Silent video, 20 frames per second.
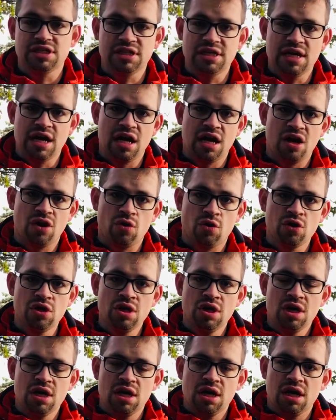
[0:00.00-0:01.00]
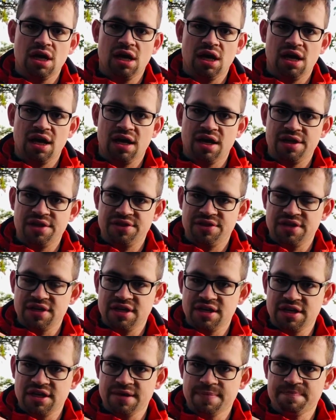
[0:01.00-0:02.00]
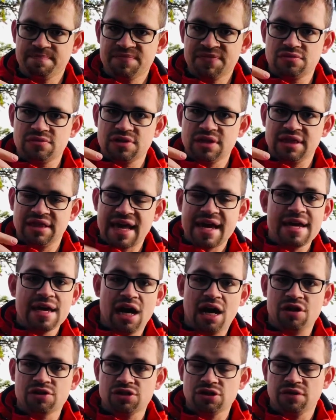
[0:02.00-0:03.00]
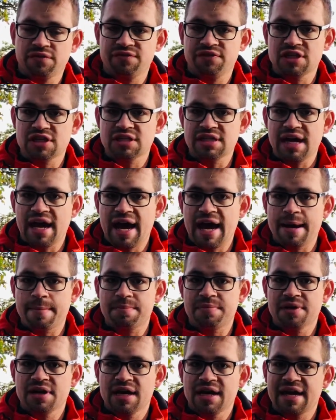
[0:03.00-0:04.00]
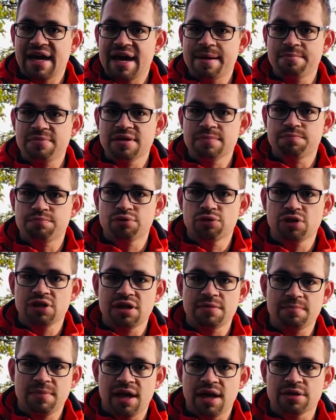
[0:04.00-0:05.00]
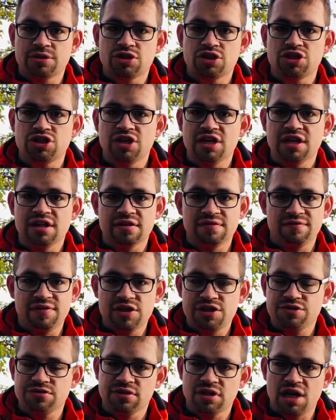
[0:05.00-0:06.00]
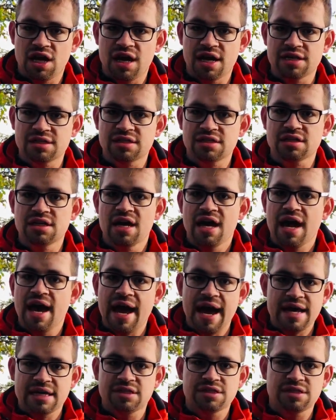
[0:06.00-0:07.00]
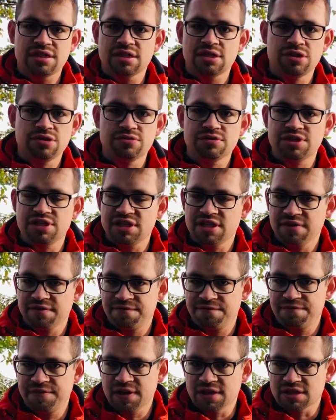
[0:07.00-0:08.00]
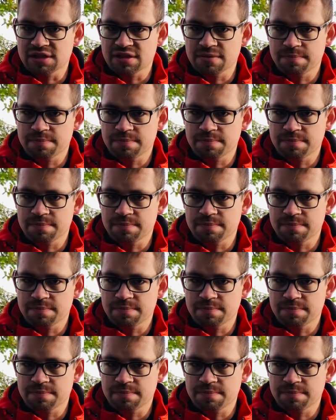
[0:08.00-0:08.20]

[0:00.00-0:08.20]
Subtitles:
how the layout of this app can be pretty much individualized as you see fit.